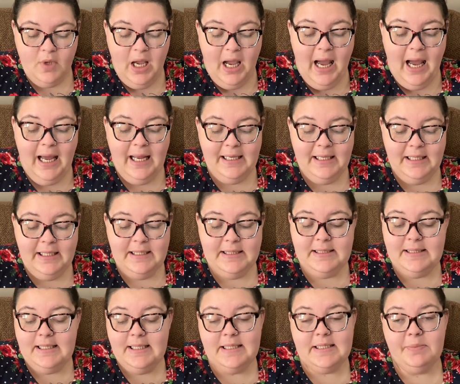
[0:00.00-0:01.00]
I
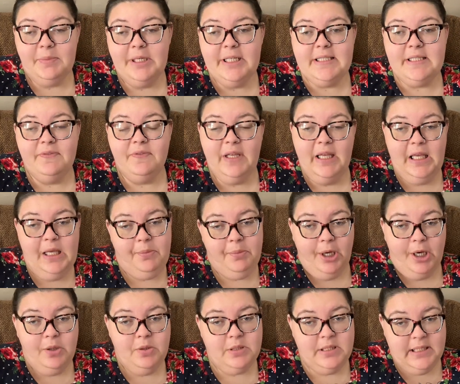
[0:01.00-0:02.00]
did 6 months of
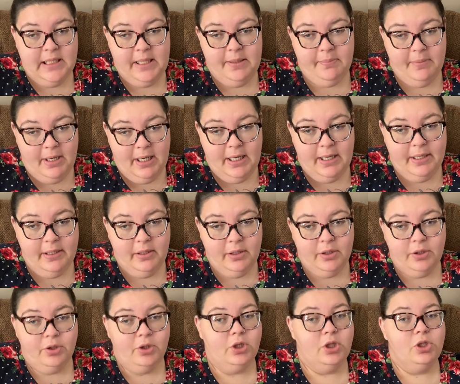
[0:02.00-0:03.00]
chemo to get mine
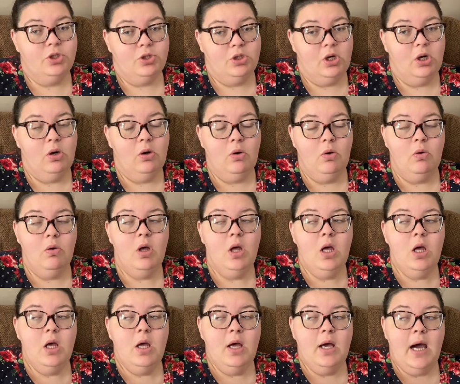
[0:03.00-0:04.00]
under control.
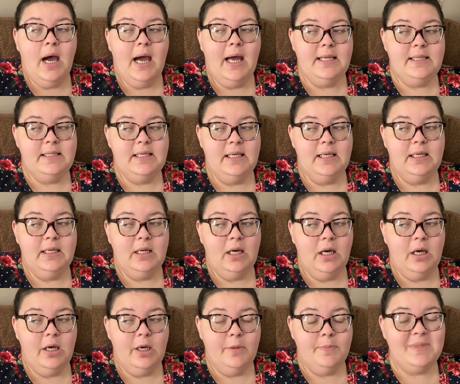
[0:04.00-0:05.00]
I did
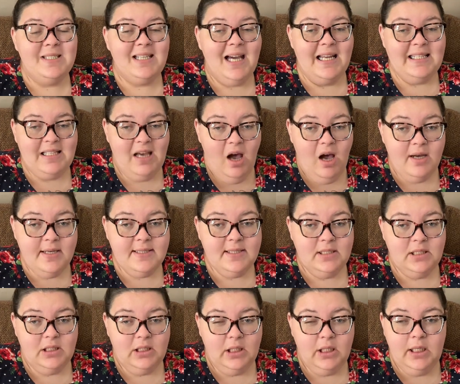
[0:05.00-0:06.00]

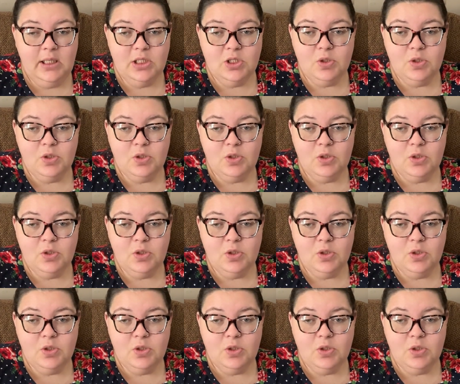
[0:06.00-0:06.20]
Cytoxin in